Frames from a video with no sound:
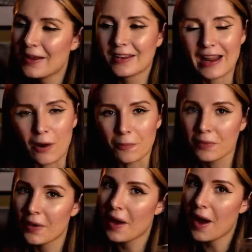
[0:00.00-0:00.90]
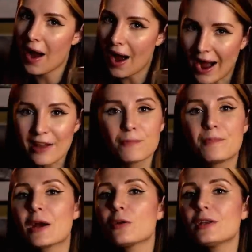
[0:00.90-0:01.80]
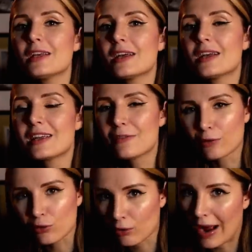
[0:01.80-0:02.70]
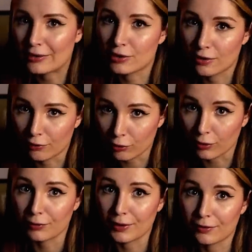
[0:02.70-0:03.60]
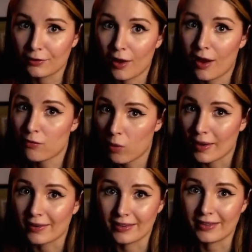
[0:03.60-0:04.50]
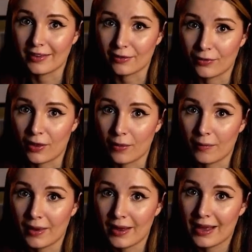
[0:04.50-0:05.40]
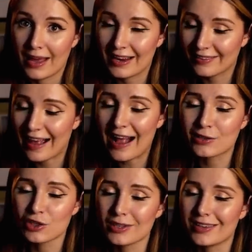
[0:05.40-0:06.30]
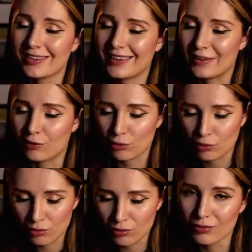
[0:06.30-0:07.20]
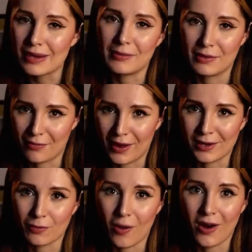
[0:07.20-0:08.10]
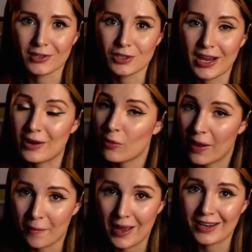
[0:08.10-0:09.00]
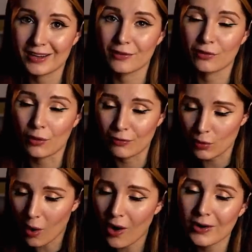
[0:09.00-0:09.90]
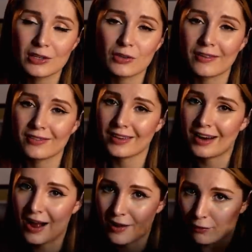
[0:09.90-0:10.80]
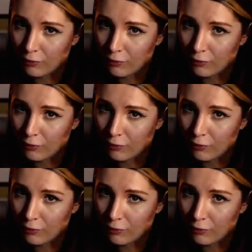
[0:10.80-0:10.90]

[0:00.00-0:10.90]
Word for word: Now, I have barely even scratched the surface of what is in this film, and it's actually extremely funny to watch and well made. So if you are interested, I have, of